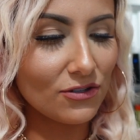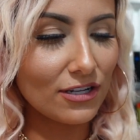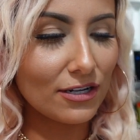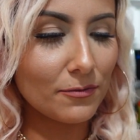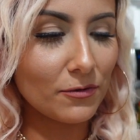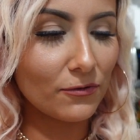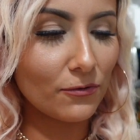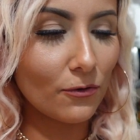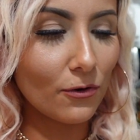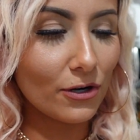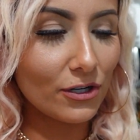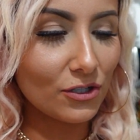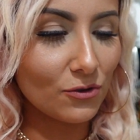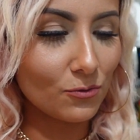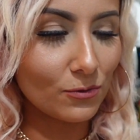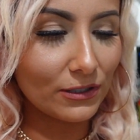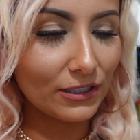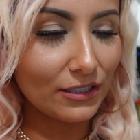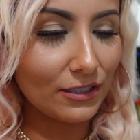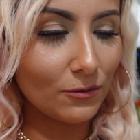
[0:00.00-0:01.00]
there before, you
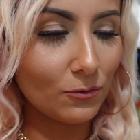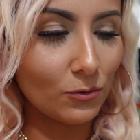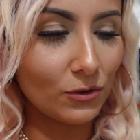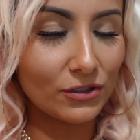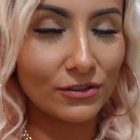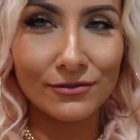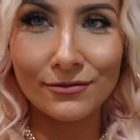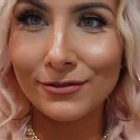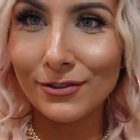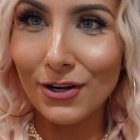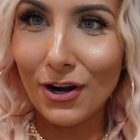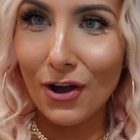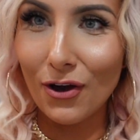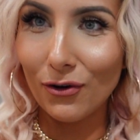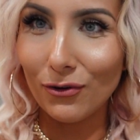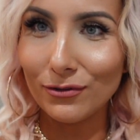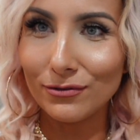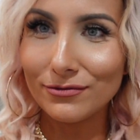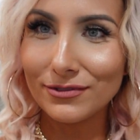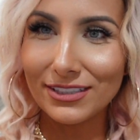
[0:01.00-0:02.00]
really wouldn't
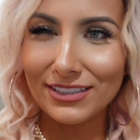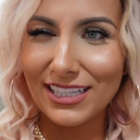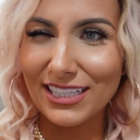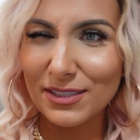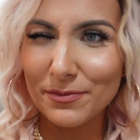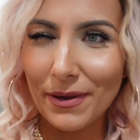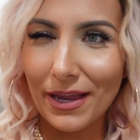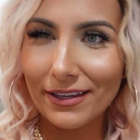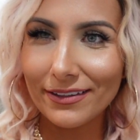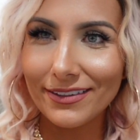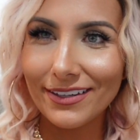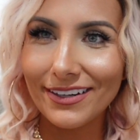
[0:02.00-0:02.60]
know that that's back